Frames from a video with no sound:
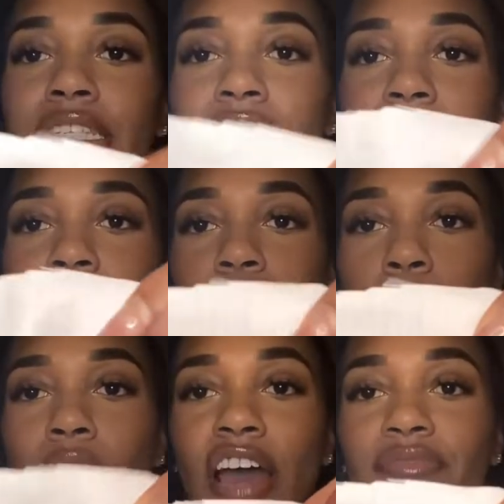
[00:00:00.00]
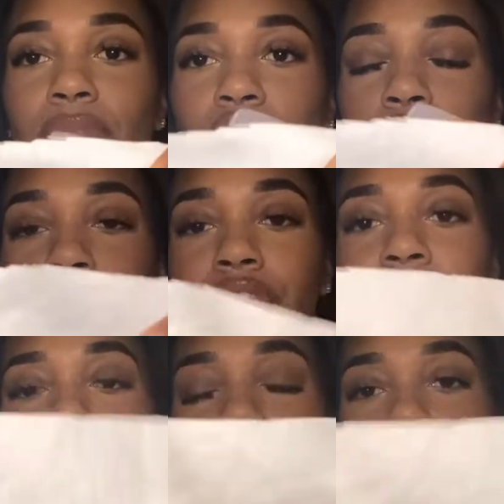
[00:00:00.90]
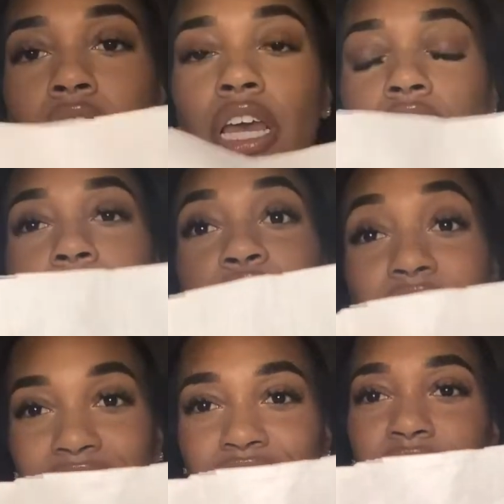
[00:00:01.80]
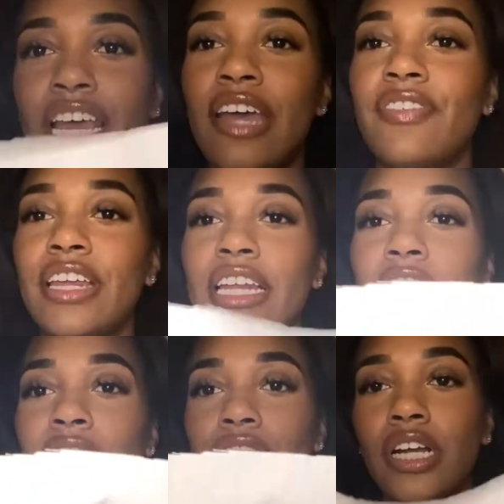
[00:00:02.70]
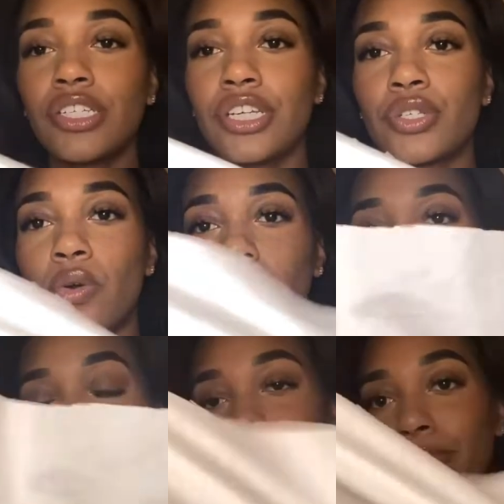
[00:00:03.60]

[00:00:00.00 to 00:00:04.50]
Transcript: that don't have much stretch. If they did have stretch, it's going to be on the